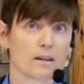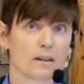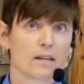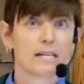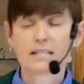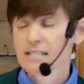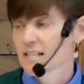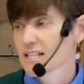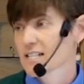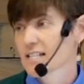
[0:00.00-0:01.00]
He
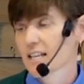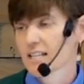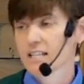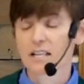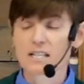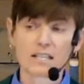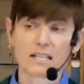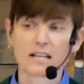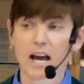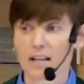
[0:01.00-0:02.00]
insists that he doesn't
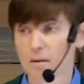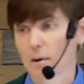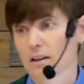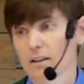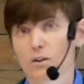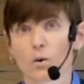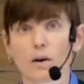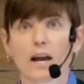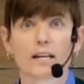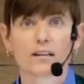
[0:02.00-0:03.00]
need anybody or
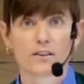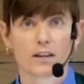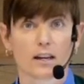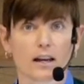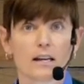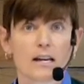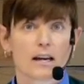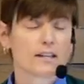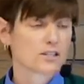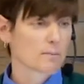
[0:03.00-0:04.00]
anything,
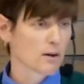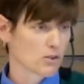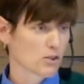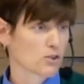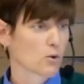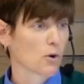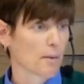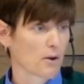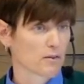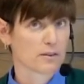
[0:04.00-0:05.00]
and he's about to storm
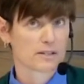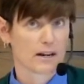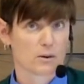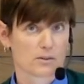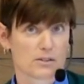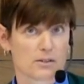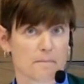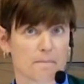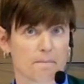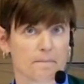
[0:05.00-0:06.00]
out of his house
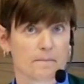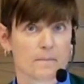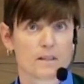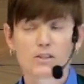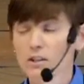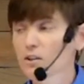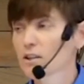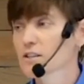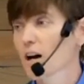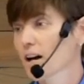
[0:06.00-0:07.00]
until
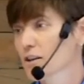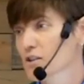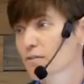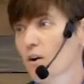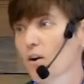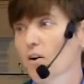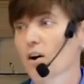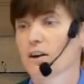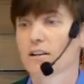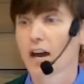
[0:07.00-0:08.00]
his eyes fall
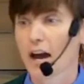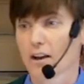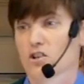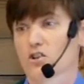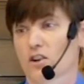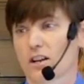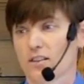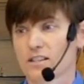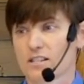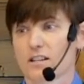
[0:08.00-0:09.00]
on an ashtray
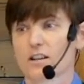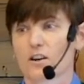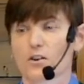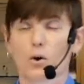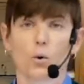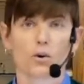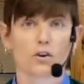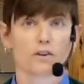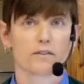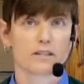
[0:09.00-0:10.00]
that's sitting on the corner
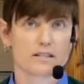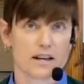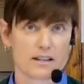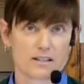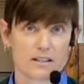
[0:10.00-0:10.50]
of his desk.